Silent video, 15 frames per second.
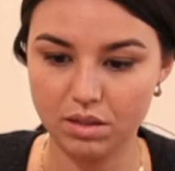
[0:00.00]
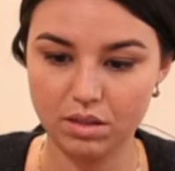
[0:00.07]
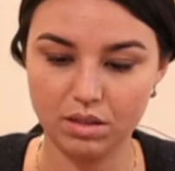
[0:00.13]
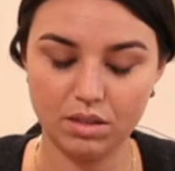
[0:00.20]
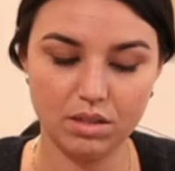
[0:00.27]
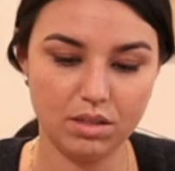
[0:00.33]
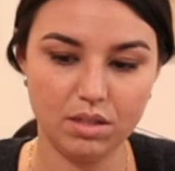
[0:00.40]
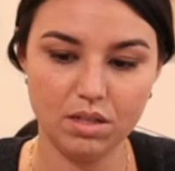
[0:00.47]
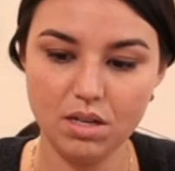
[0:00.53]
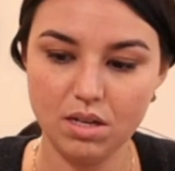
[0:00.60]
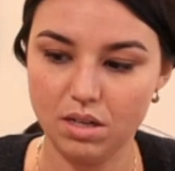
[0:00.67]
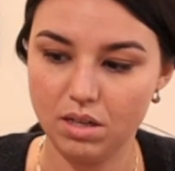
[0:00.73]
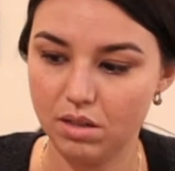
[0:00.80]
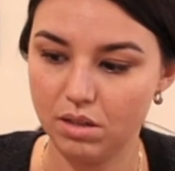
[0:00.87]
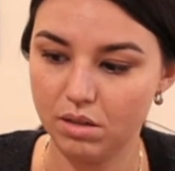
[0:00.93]

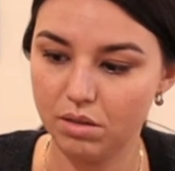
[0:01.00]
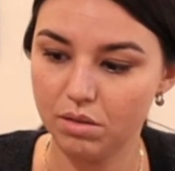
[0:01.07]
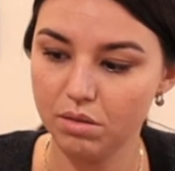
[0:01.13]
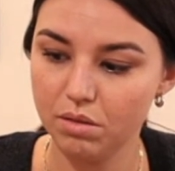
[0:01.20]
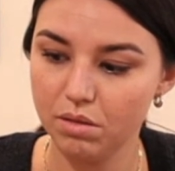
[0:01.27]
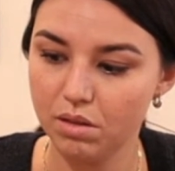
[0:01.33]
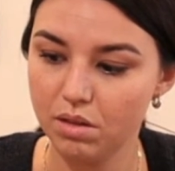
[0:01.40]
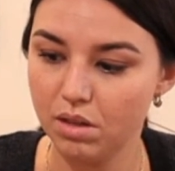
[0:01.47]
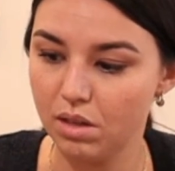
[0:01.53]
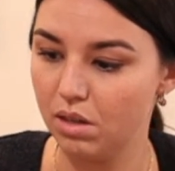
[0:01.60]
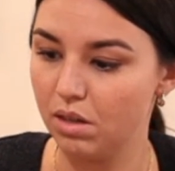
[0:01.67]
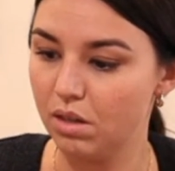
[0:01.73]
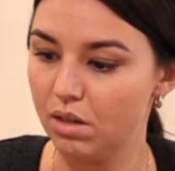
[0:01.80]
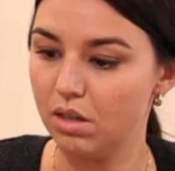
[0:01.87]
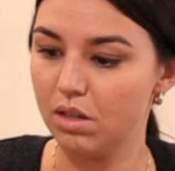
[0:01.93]
So,
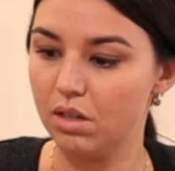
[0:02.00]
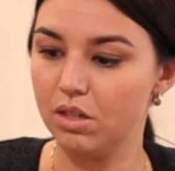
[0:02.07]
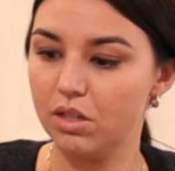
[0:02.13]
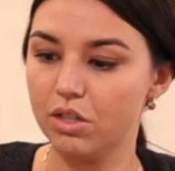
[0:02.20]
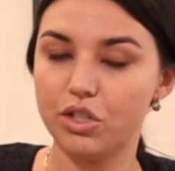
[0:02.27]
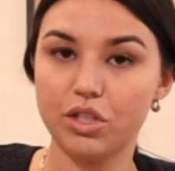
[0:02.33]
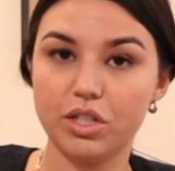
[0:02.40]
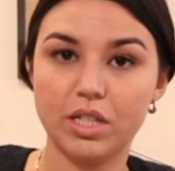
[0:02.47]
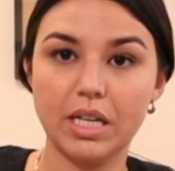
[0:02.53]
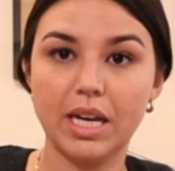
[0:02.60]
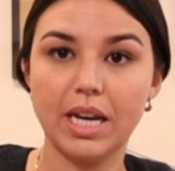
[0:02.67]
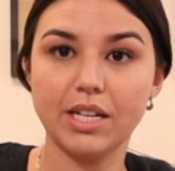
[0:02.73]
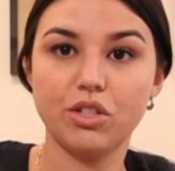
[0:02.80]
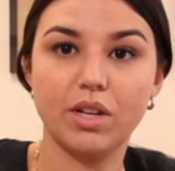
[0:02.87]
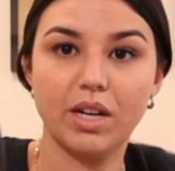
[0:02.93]
just in case
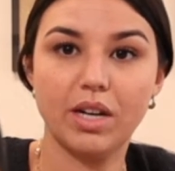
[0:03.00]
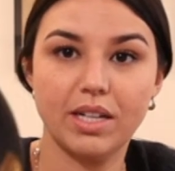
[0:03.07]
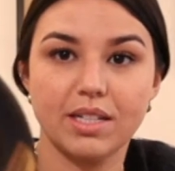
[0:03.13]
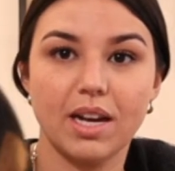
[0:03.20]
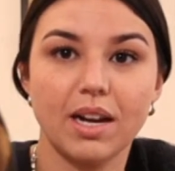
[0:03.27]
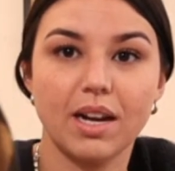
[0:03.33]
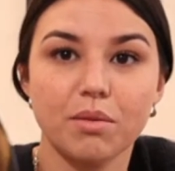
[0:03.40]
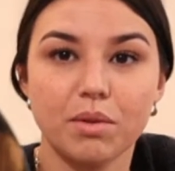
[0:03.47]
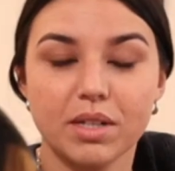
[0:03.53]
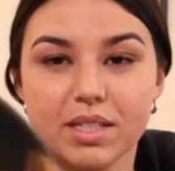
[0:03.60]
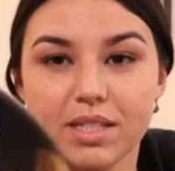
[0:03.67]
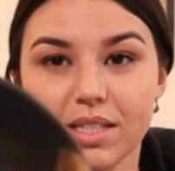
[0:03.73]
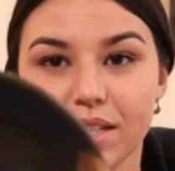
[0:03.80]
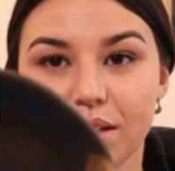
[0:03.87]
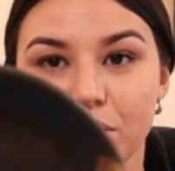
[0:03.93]
you guys kind of want to
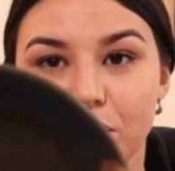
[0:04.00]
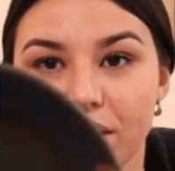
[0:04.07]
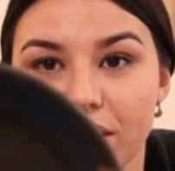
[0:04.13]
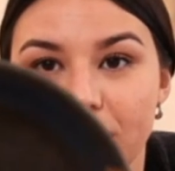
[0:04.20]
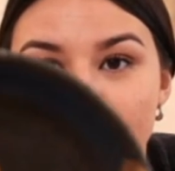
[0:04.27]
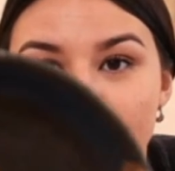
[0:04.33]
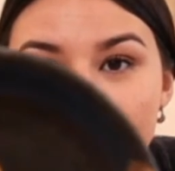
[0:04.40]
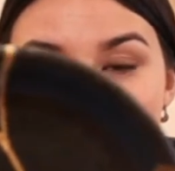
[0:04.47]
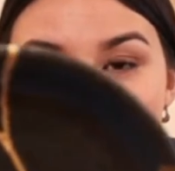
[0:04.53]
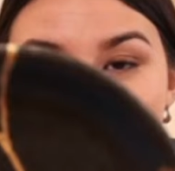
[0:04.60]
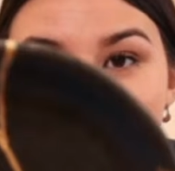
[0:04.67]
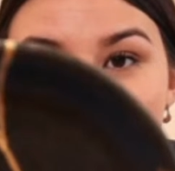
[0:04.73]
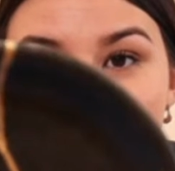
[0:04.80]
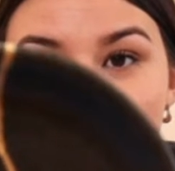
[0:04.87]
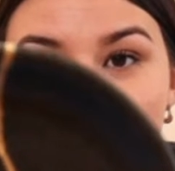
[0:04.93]
see what it'll look like
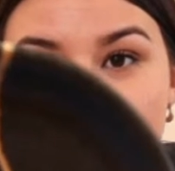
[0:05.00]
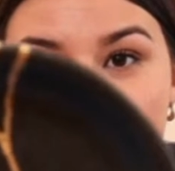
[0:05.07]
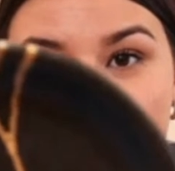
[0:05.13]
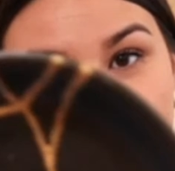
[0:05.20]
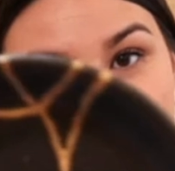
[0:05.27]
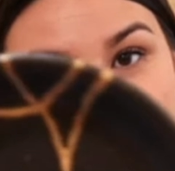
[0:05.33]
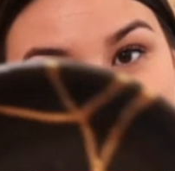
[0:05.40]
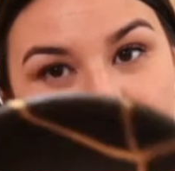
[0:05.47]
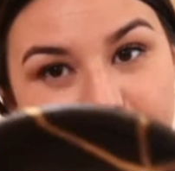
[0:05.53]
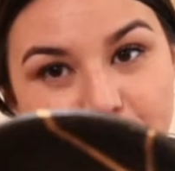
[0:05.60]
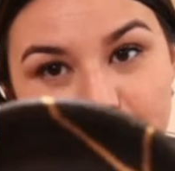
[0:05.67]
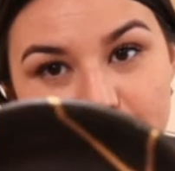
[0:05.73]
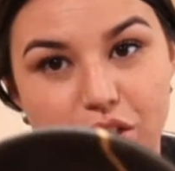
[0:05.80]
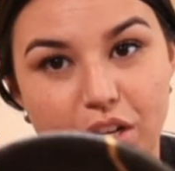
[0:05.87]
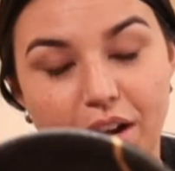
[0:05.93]
once we're
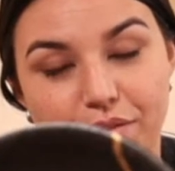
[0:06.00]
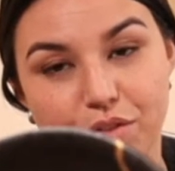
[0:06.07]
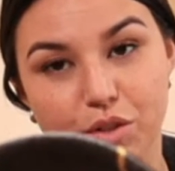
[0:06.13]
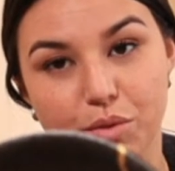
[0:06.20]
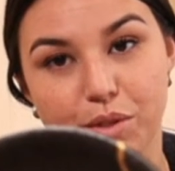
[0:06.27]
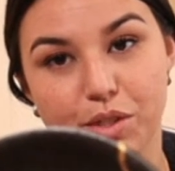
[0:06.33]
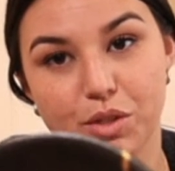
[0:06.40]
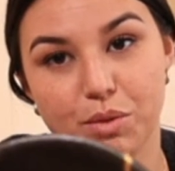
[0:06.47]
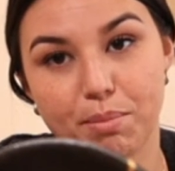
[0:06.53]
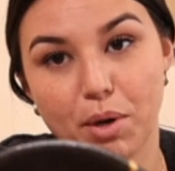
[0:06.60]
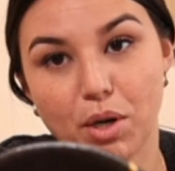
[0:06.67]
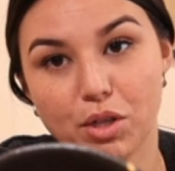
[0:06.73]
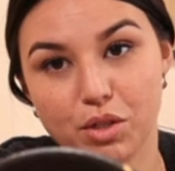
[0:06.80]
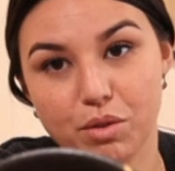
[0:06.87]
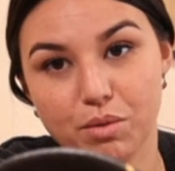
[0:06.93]
finished, after we do Part
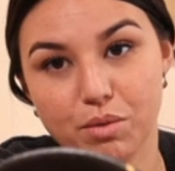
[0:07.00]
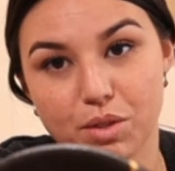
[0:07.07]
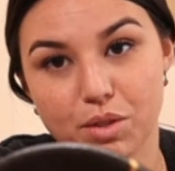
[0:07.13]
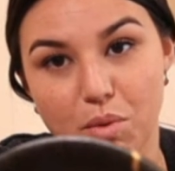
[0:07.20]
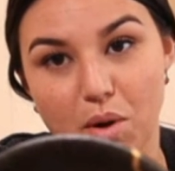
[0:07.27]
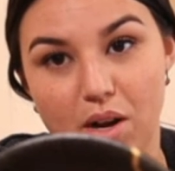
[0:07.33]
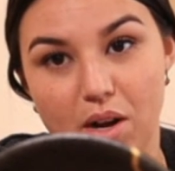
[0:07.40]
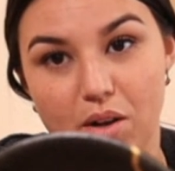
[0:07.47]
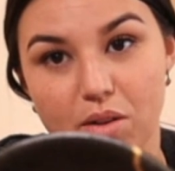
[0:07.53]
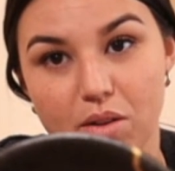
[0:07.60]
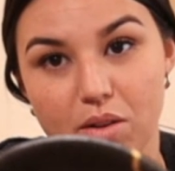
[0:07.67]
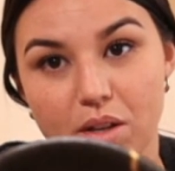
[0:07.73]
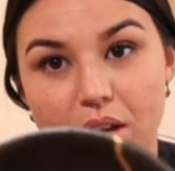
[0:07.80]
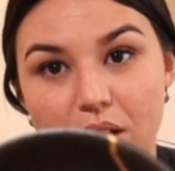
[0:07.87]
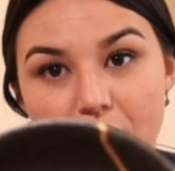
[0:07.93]
2 as well.
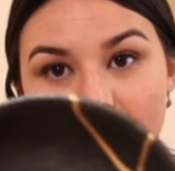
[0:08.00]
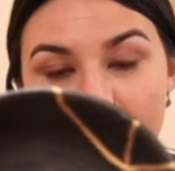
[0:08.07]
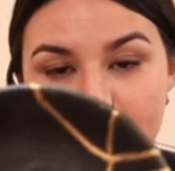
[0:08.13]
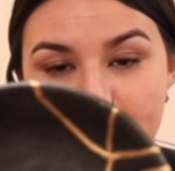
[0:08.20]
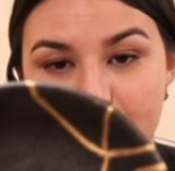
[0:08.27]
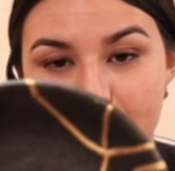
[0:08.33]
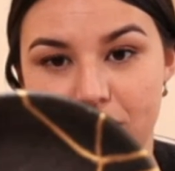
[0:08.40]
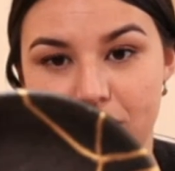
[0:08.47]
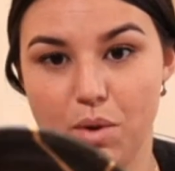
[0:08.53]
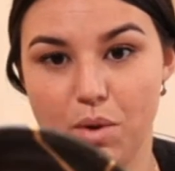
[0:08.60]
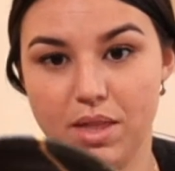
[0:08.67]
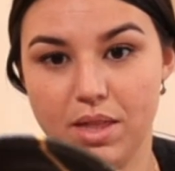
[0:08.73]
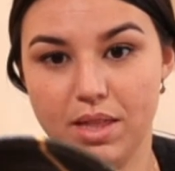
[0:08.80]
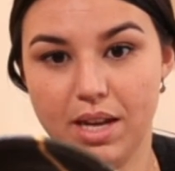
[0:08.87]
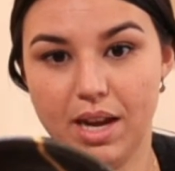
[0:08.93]
This is one
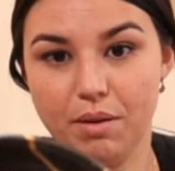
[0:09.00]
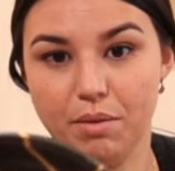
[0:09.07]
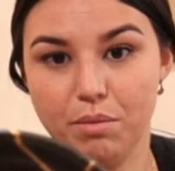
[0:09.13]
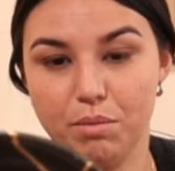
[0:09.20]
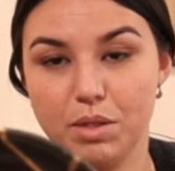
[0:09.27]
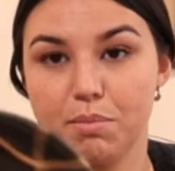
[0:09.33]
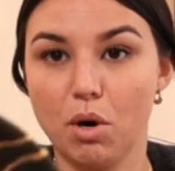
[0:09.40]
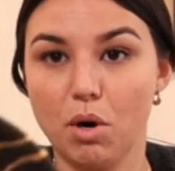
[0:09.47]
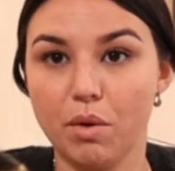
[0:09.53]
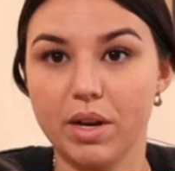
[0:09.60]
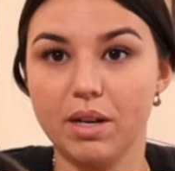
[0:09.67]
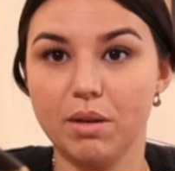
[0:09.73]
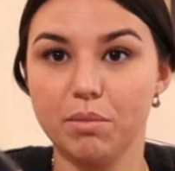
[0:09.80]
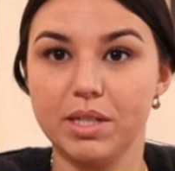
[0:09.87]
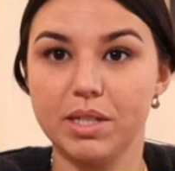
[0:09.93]
that was broken and
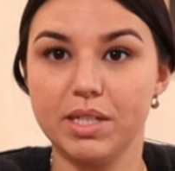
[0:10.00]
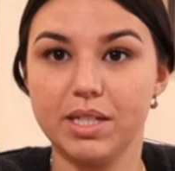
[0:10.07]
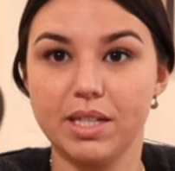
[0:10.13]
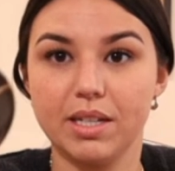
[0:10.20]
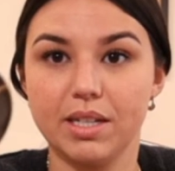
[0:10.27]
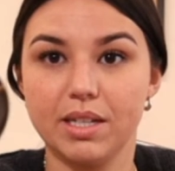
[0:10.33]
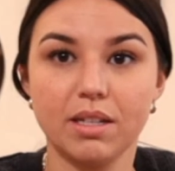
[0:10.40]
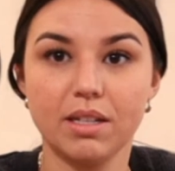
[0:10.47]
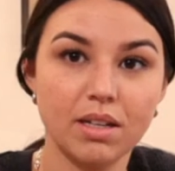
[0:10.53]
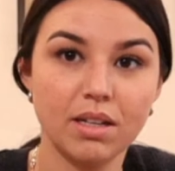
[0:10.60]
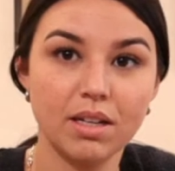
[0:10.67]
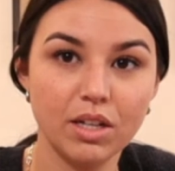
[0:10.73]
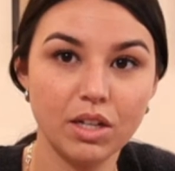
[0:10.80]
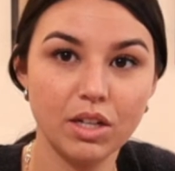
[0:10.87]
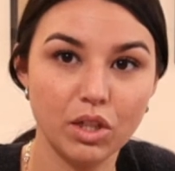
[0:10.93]
we did
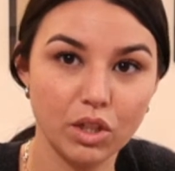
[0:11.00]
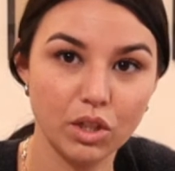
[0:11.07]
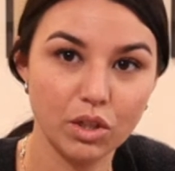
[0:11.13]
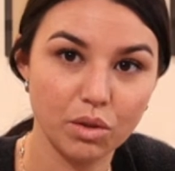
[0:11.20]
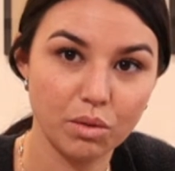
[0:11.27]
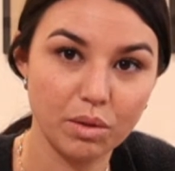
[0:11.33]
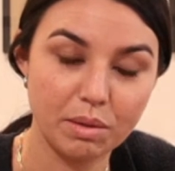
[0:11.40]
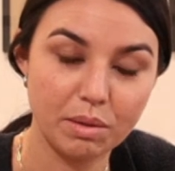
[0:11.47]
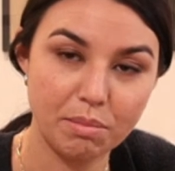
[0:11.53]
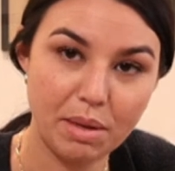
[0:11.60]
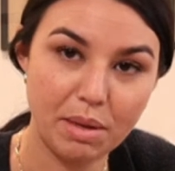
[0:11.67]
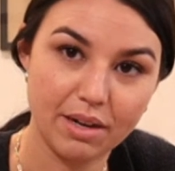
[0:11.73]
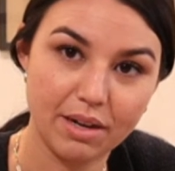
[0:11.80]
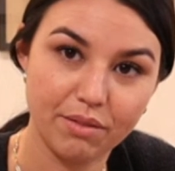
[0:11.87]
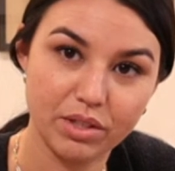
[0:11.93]
glue and paint and
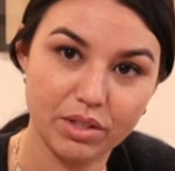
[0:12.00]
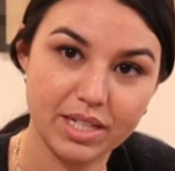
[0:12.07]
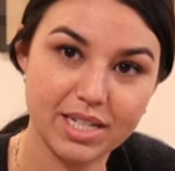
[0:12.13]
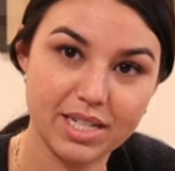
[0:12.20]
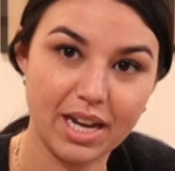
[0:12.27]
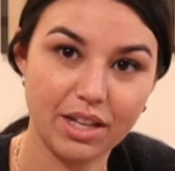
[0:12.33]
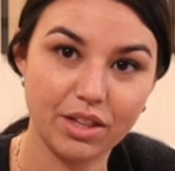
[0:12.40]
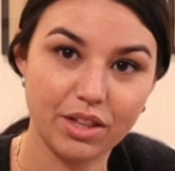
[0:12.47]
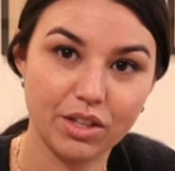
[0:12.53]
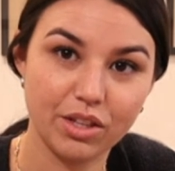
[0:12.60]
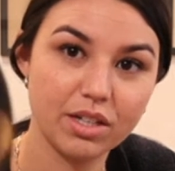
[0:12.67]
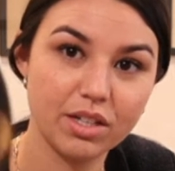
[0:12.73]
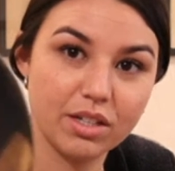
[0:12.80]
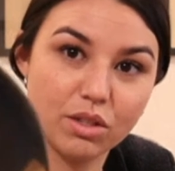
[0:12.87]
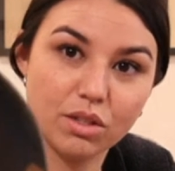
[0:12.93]
everything together.
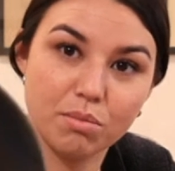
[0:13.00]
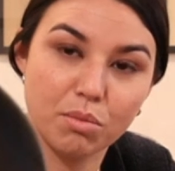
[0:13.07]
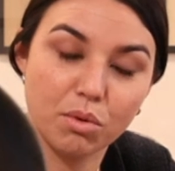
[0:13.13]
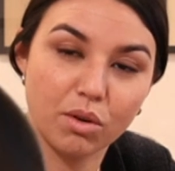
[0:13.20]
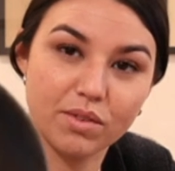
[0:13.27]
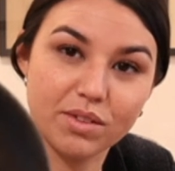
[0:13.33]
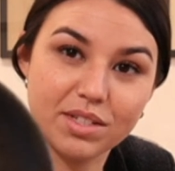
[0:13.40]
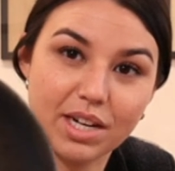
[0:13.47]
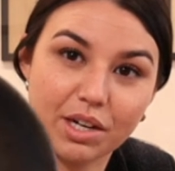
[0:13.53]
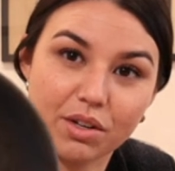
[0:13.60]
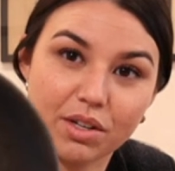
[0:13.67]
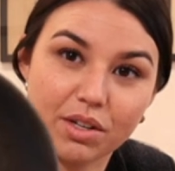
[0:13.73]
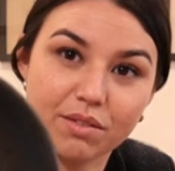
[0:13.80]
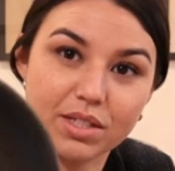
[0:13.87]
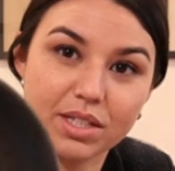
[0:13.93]
So it's more of a decorative
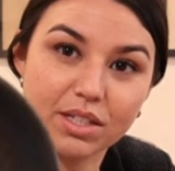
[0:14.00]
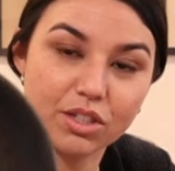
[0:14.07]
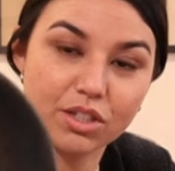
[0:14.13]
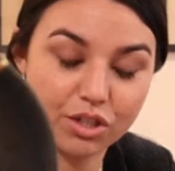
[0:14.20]
dish.